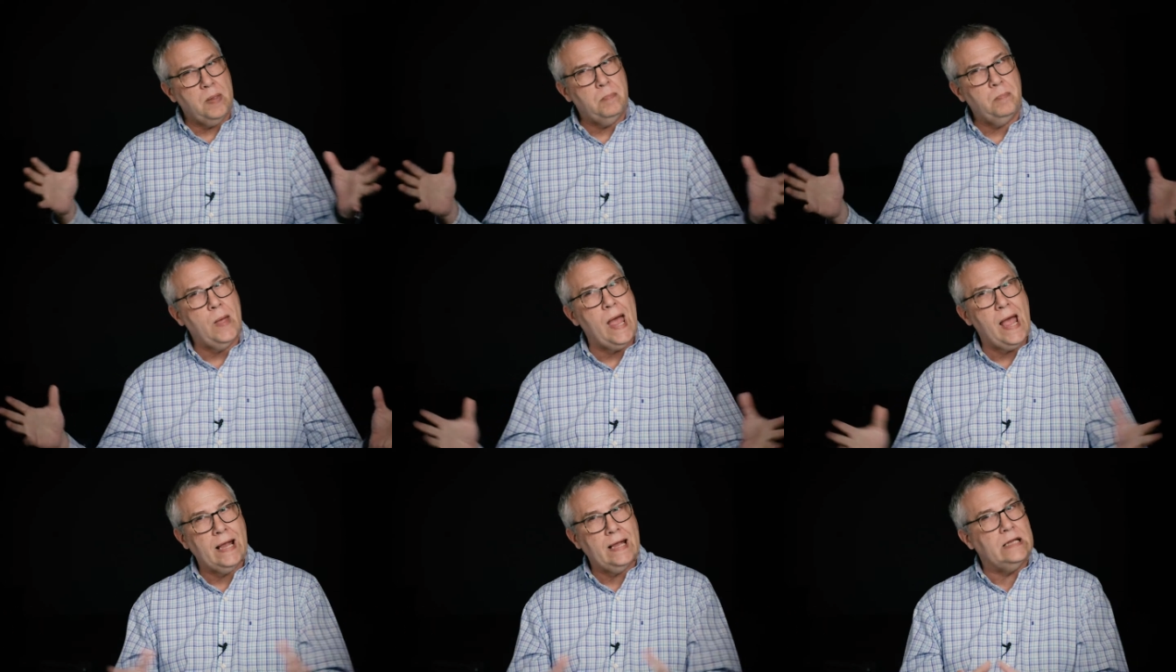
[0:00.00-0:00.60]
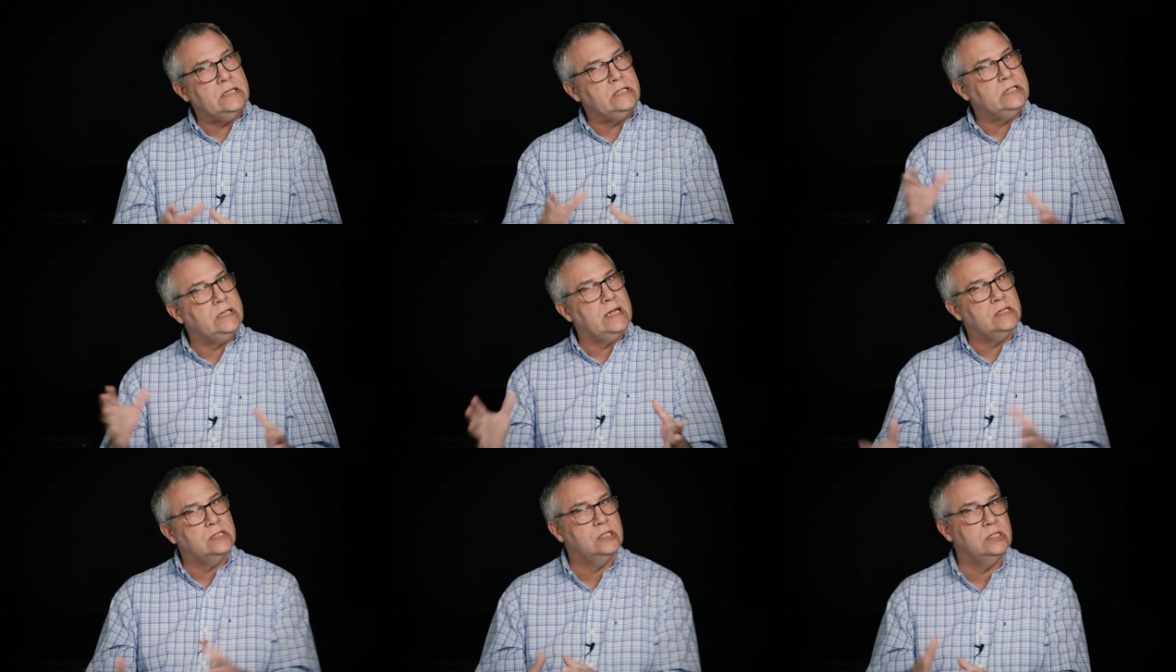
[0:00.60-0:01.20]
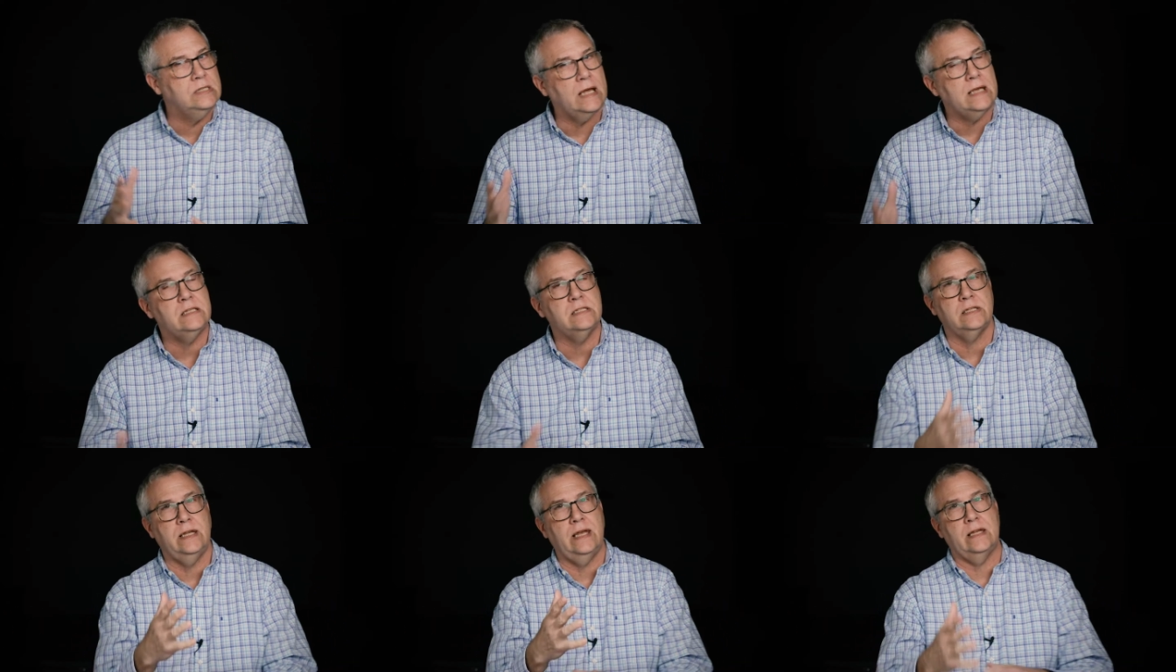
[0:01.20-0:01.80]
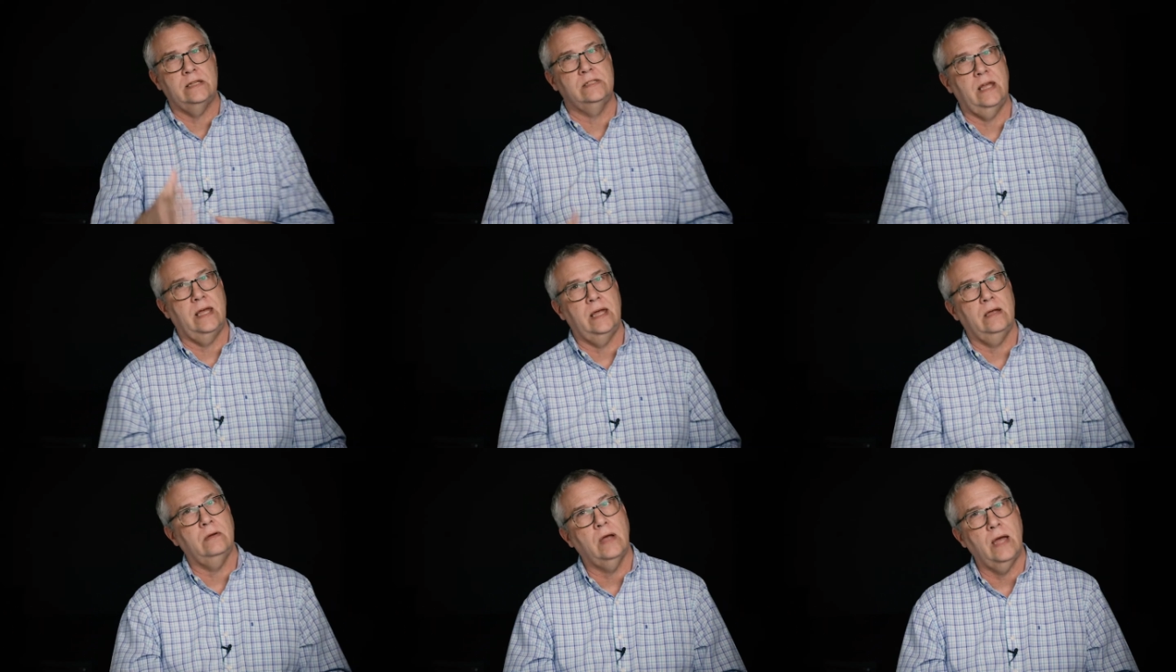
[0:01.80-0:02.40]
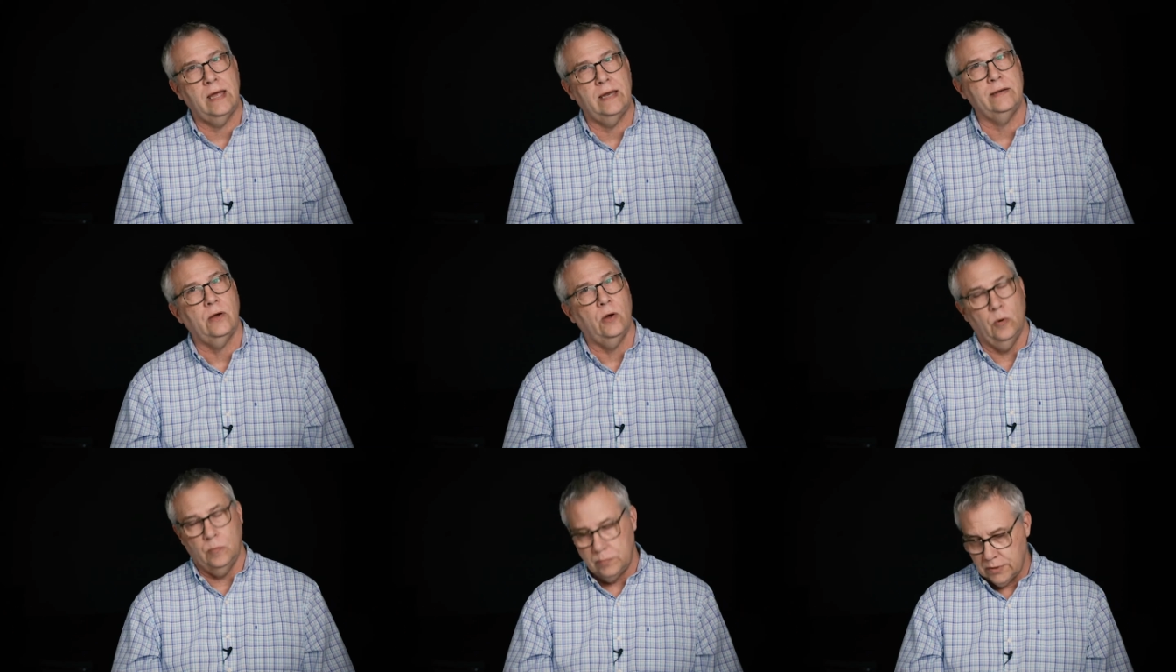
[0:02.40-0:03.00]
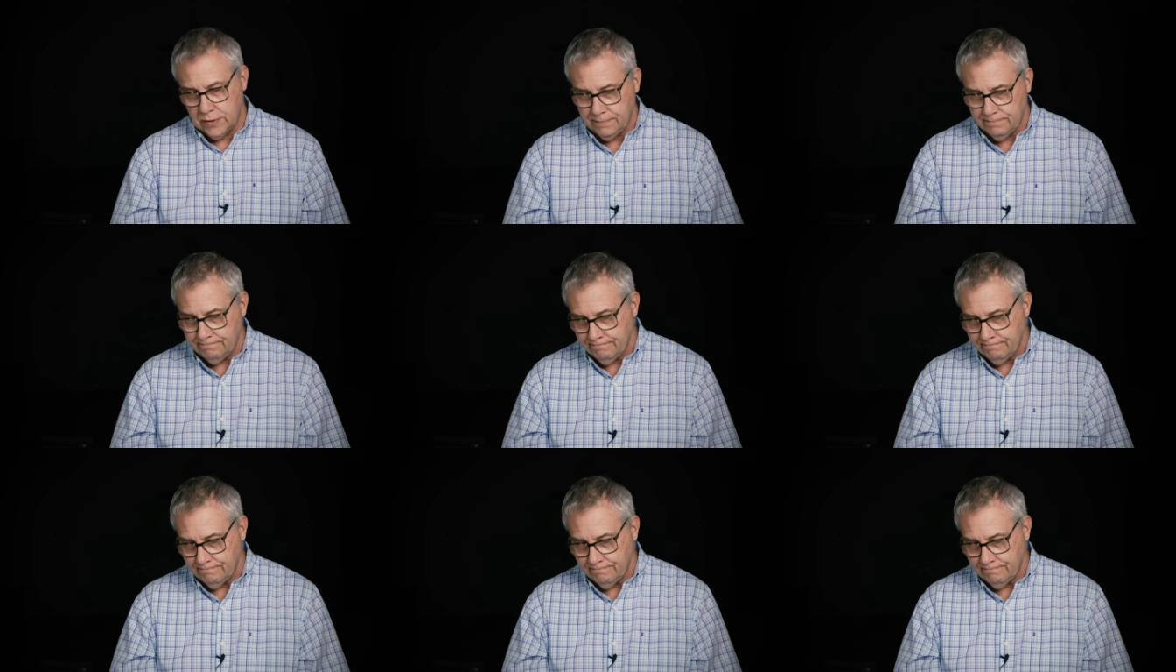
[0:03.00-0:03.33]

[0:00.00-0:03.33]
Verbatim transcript: be packaged as nicely as they had hoped.